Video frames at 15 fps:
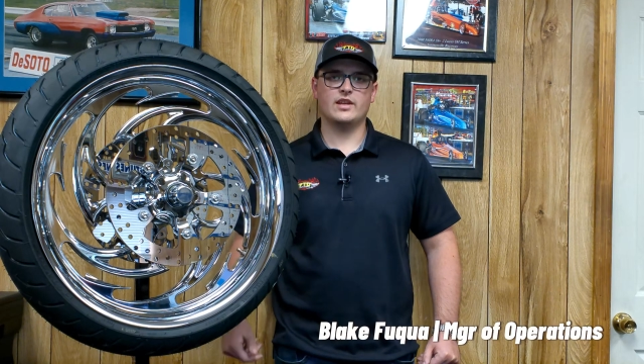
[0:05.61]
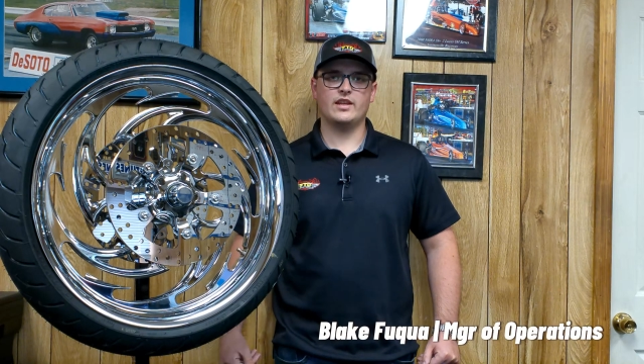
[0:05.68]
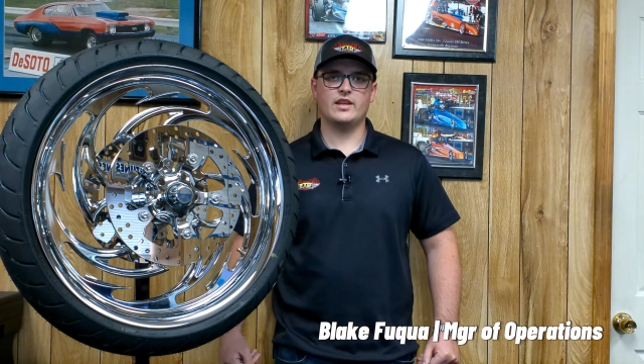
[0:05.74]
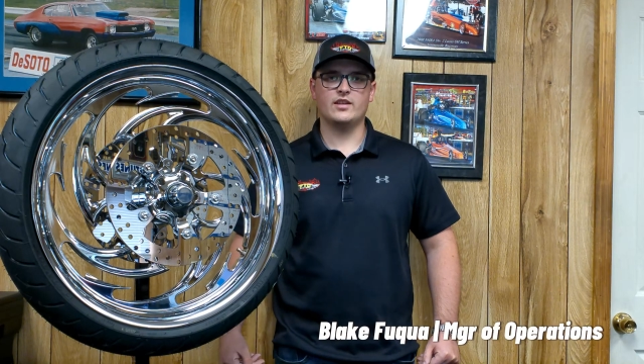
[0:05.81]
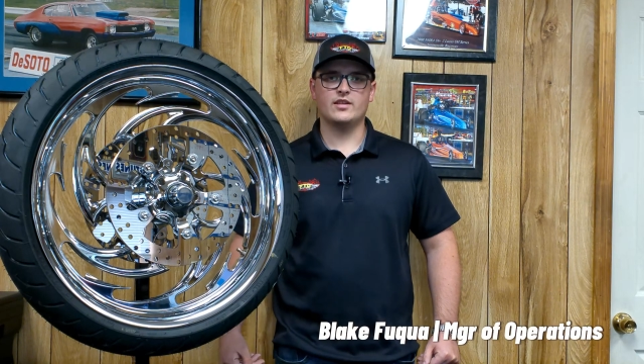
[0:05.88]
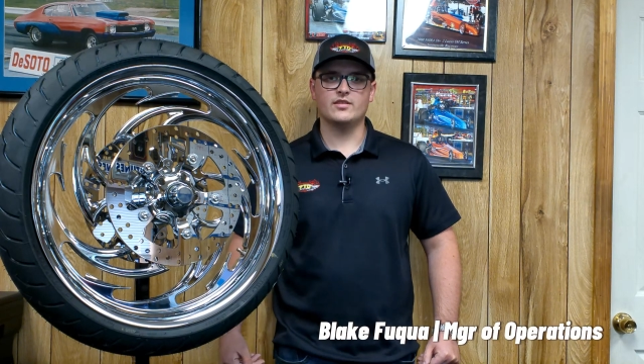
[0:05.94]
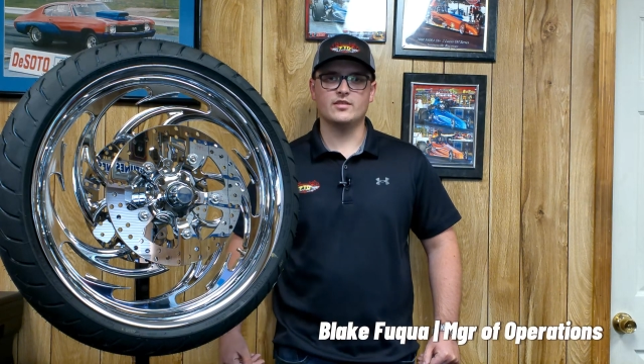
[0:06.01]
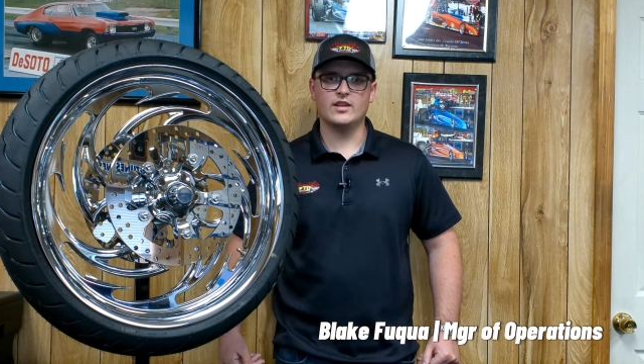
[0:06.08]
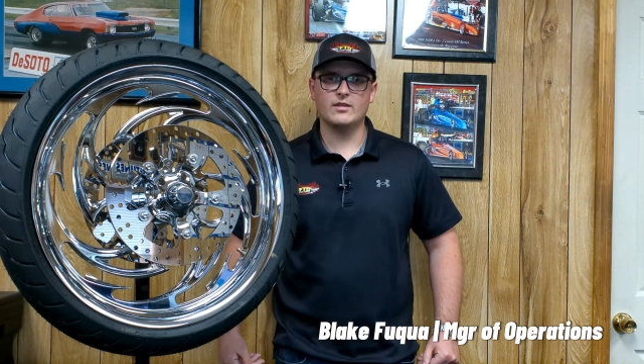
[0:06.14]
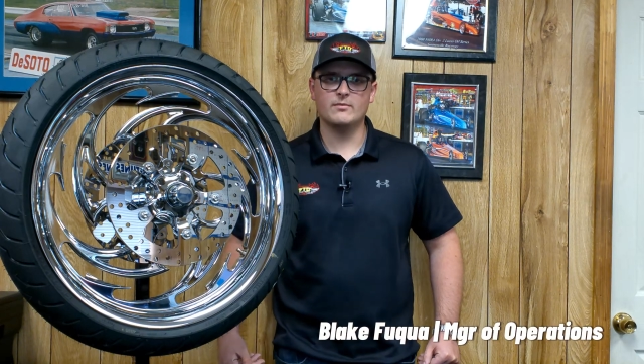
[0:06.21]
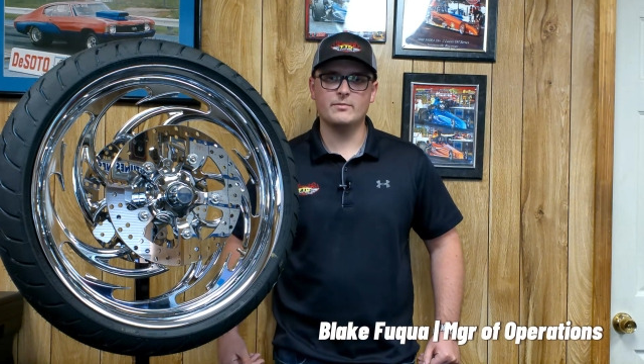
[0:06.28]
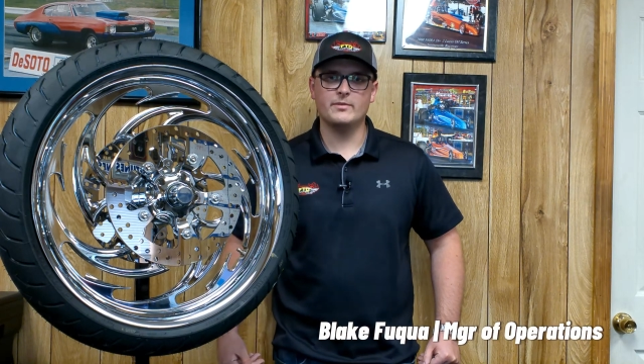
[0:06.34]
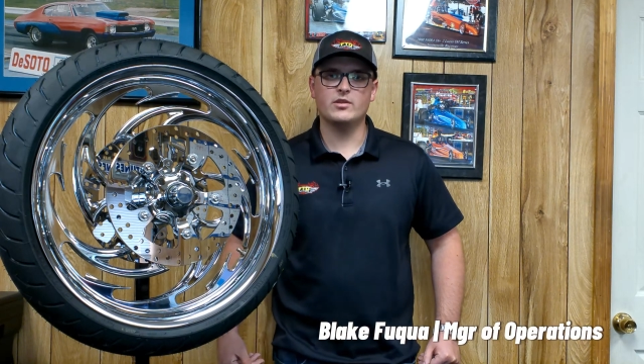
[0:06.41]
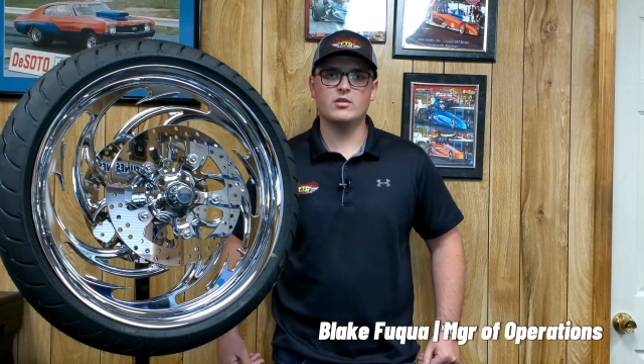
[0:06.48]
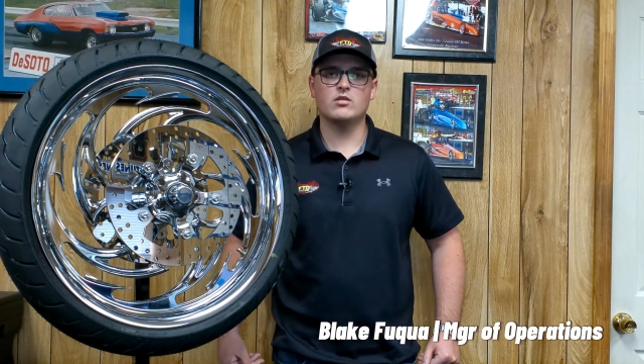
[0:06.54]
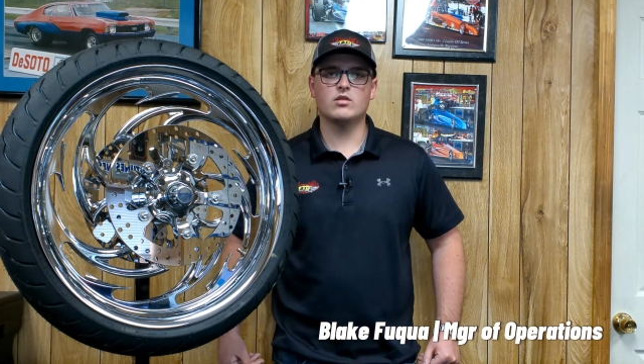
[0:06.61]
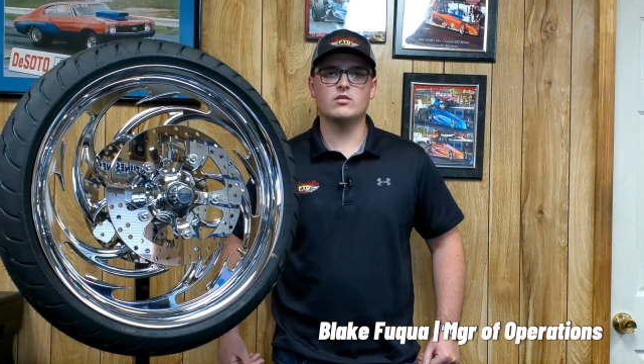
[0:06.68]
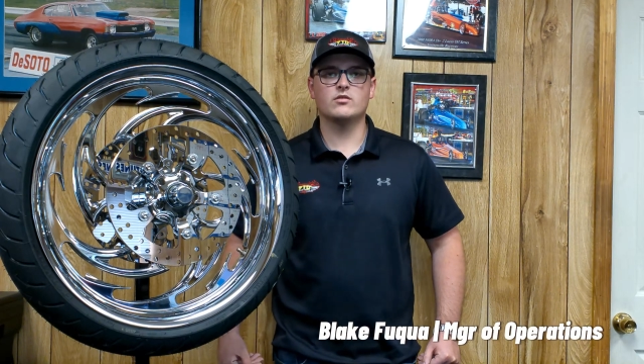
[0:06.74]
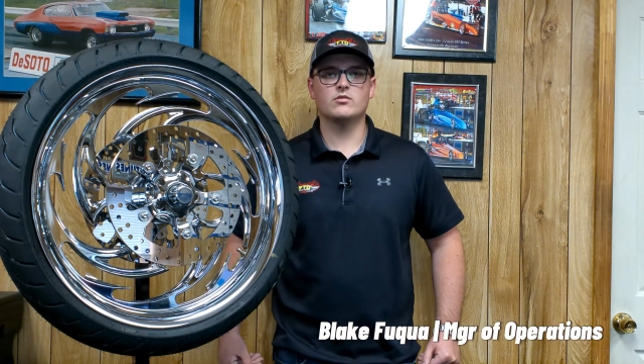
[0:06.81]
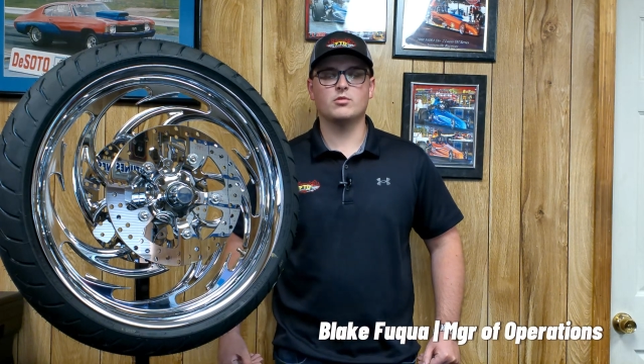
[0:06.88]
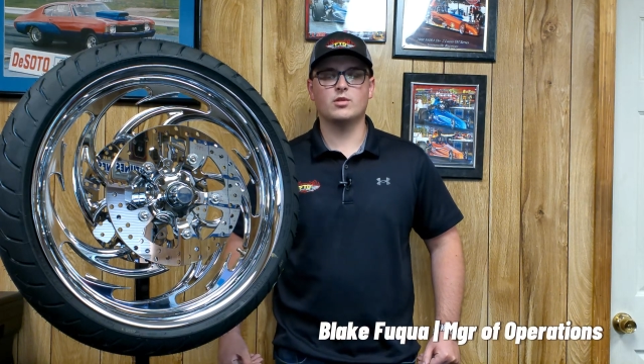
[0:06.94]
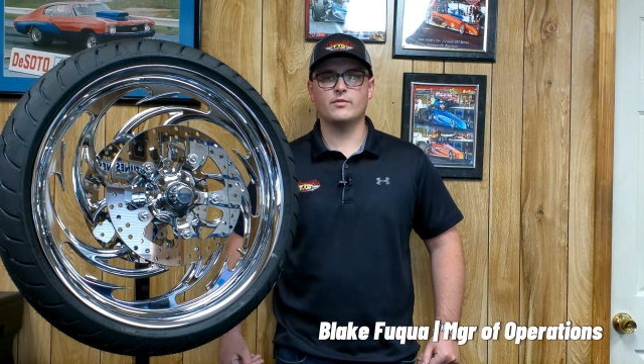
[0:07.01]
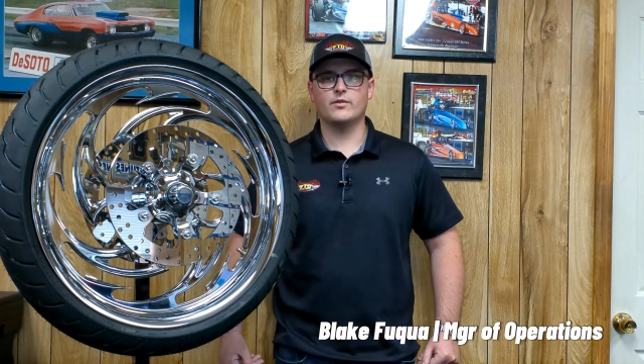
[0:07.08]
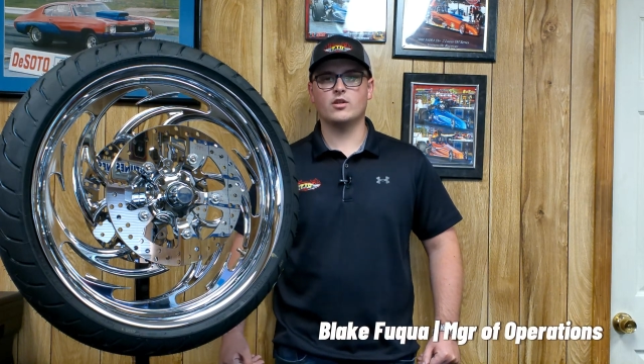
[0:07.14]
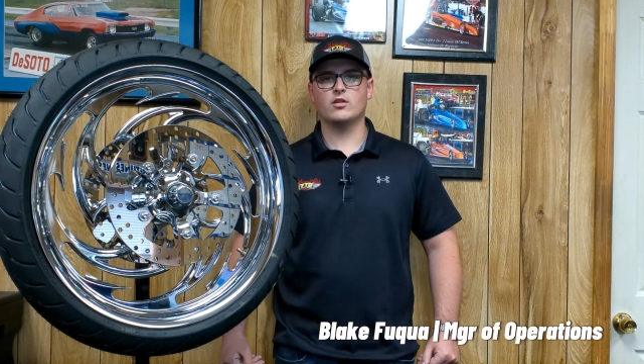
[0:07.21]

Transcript: and today I'm going to be going over one of